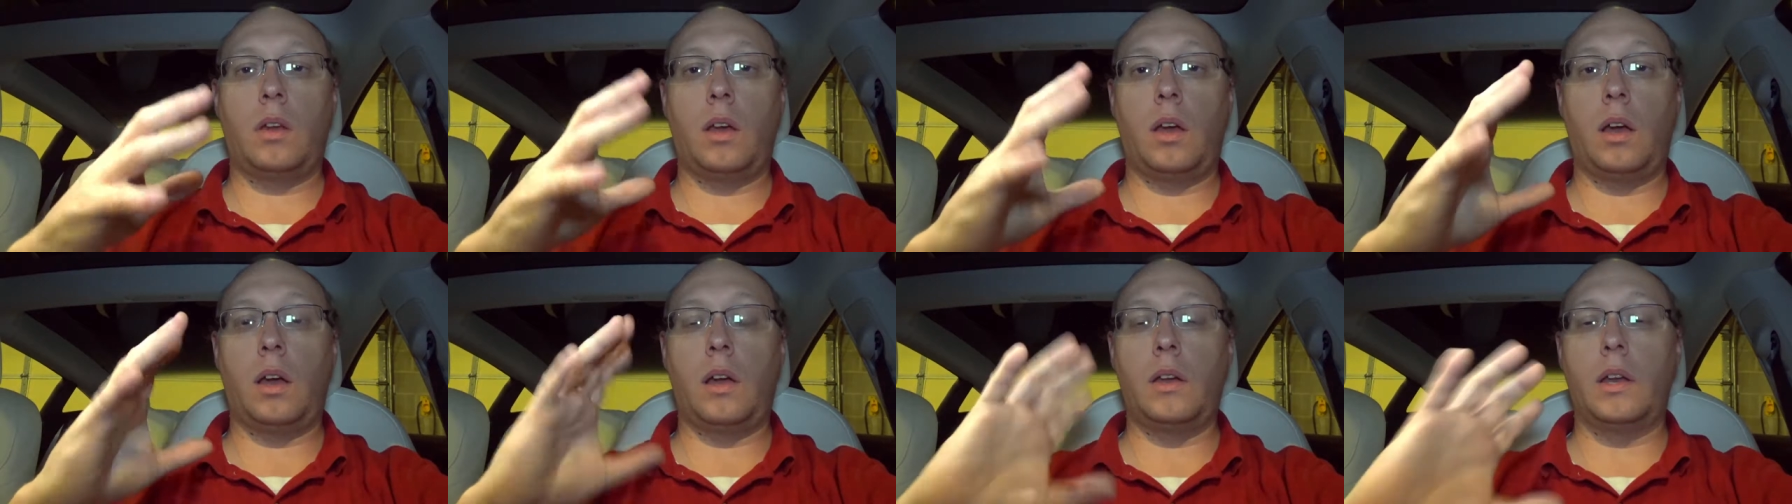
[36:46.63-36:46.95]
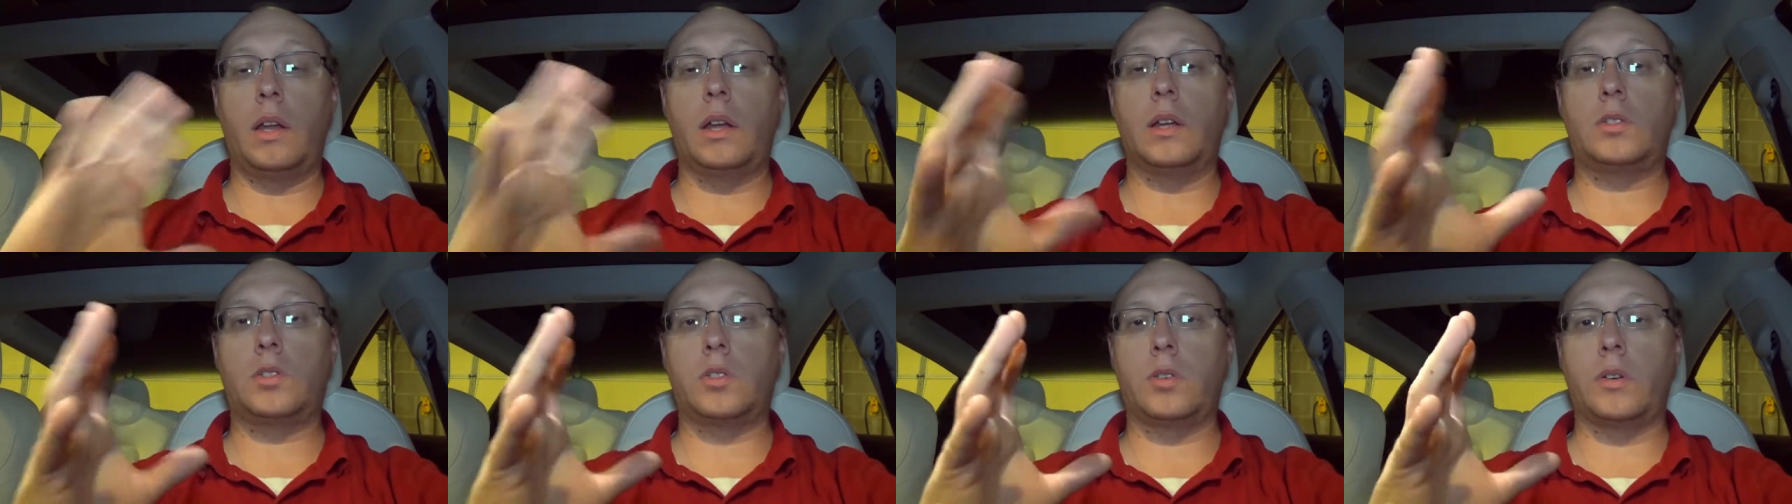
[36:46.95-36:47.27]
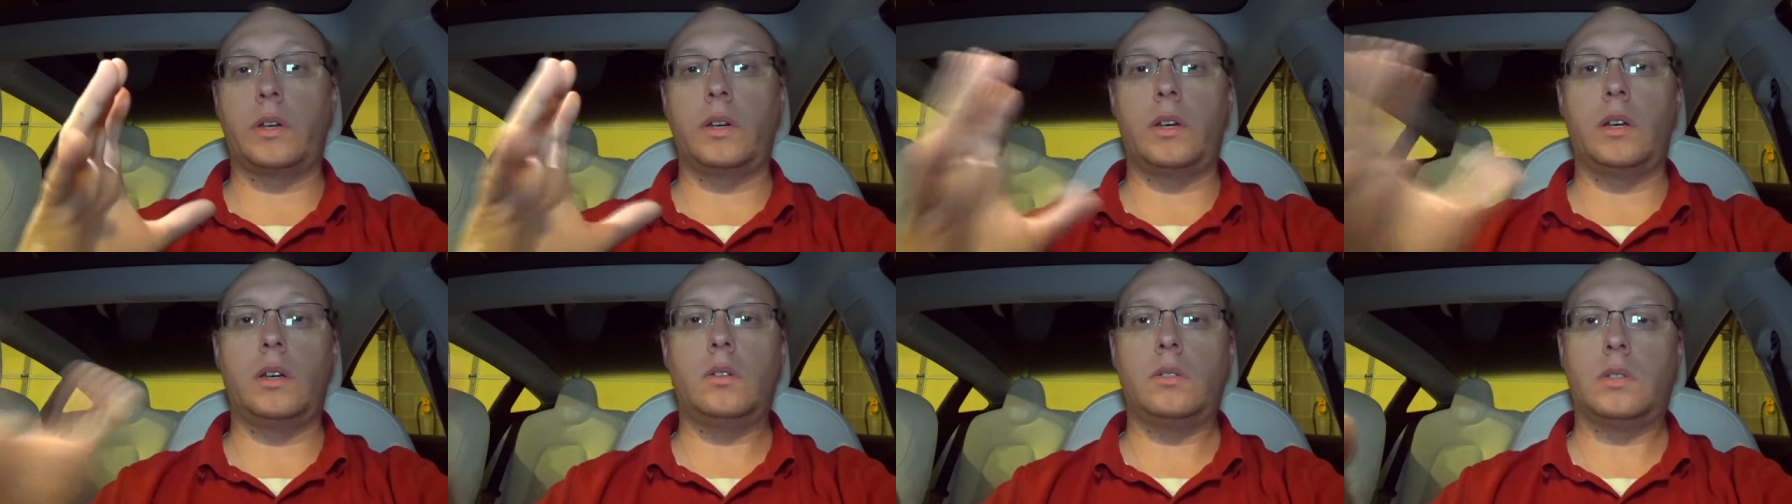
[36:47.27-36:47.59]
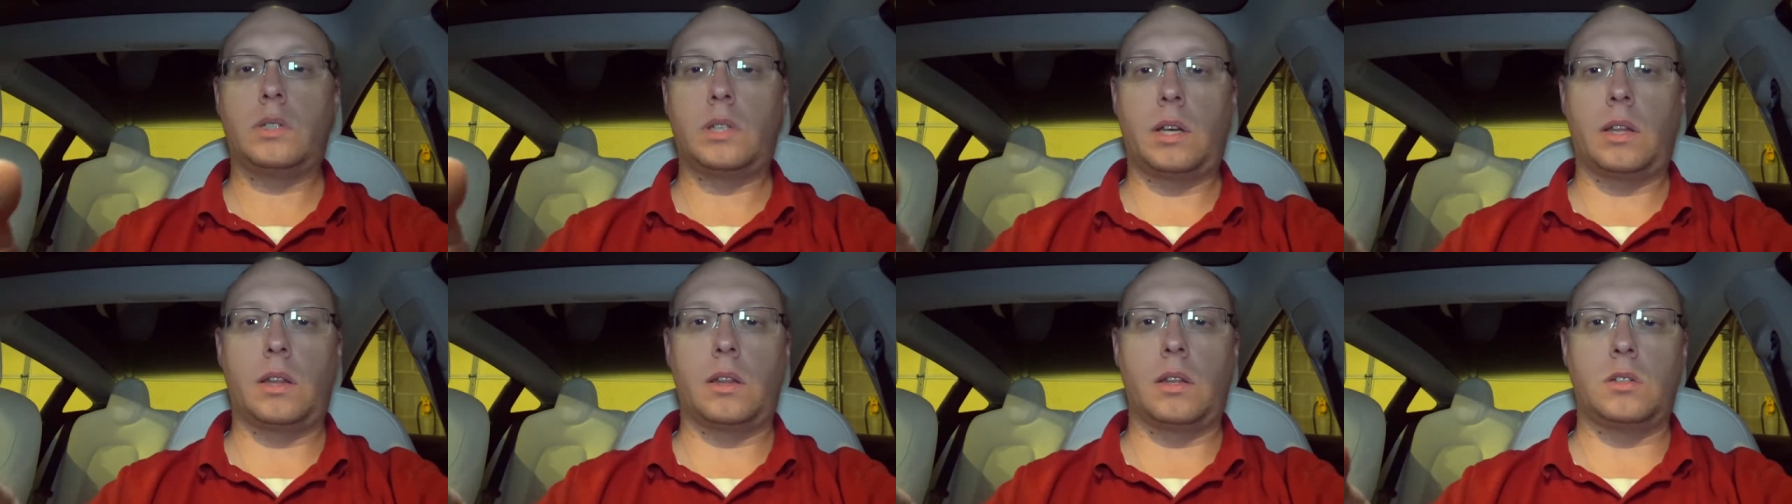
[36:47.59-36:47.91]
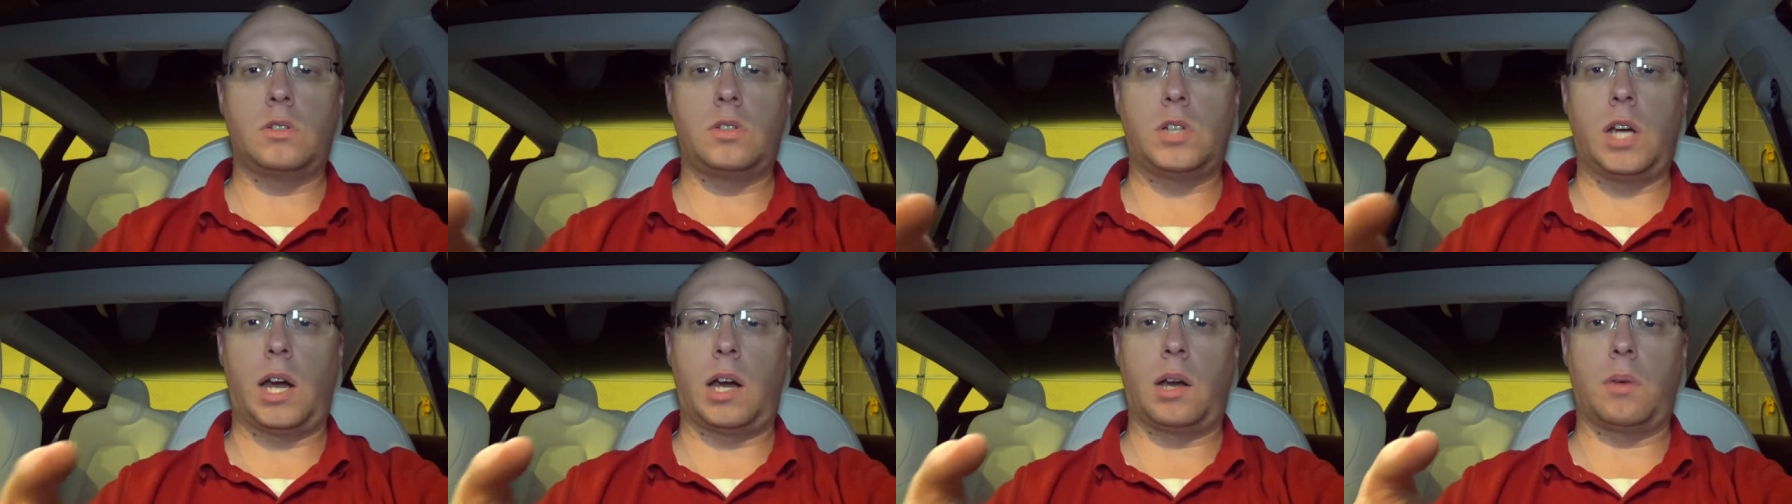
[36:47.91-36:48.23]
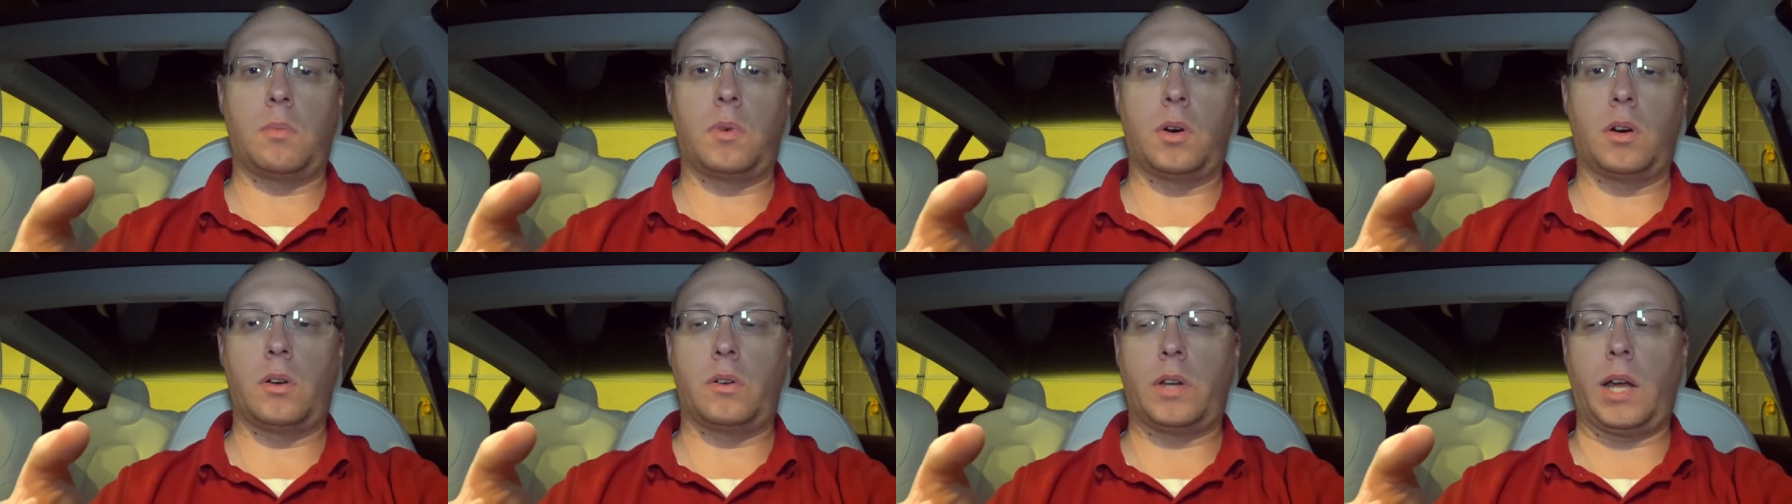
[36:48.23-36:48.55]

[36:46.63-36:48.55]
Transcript: initially using the CHAdeMO